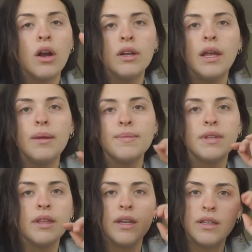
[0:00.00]
Our names
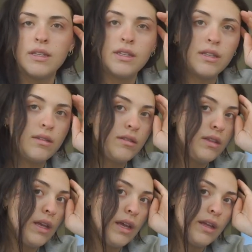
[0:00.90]
and, like,
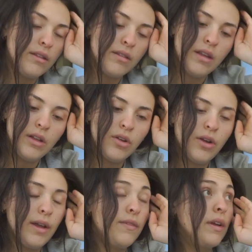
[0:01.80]
date
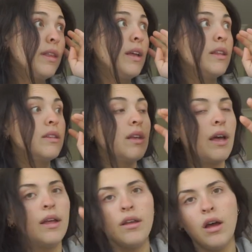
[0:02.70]
engraved on the
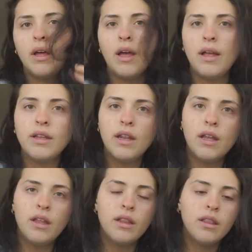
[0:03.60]
inside. I did
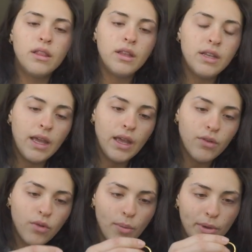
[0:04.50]
it. The date
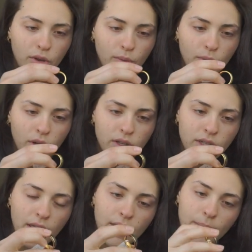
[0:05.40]
in Roman
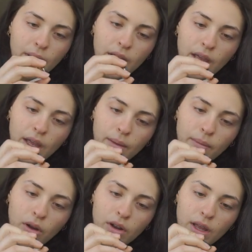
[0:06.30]
numerals, and then
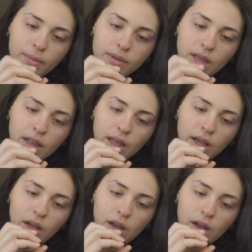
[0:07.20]
our names in,
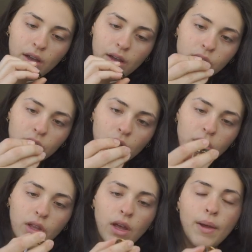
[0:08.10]
like, a, what's it
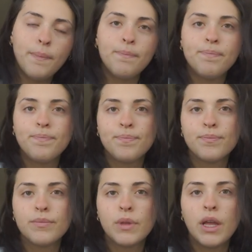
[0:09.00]
called,
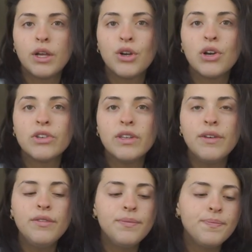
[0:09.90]
like, cursive.